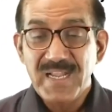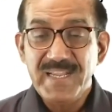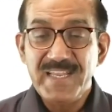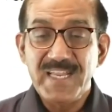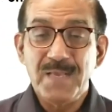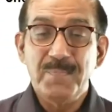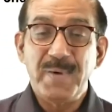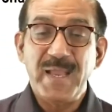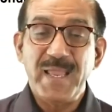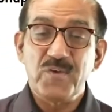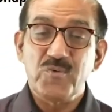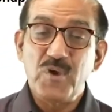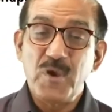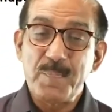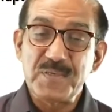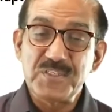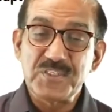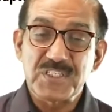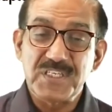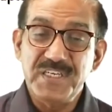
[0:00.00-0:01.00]
India buying
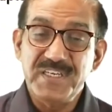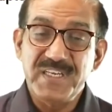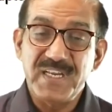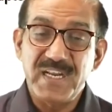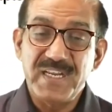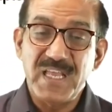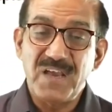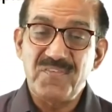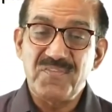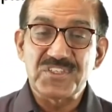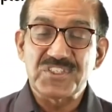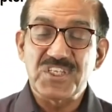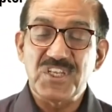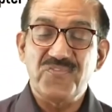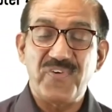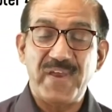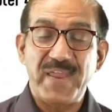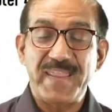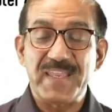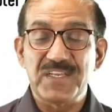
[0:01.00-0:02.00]
weapons. India
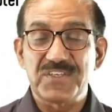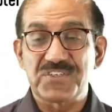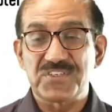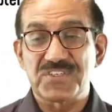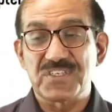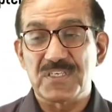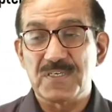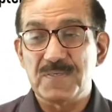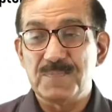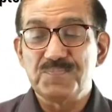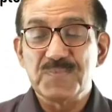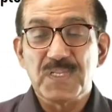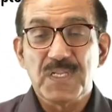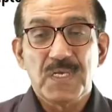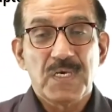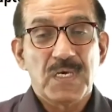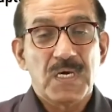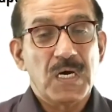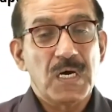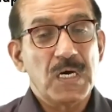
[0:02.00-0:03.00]
diversifying its
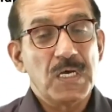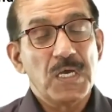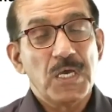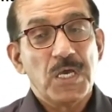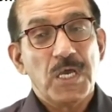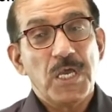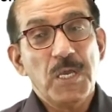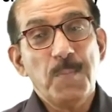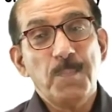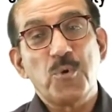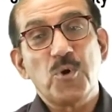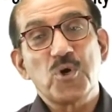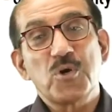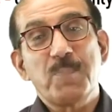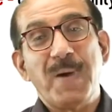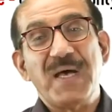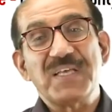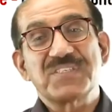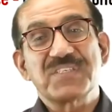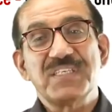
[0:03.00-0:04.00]

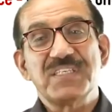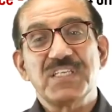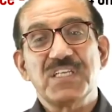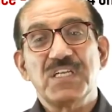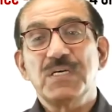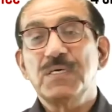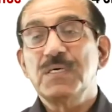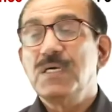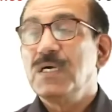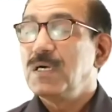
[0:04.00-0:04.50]
import basket.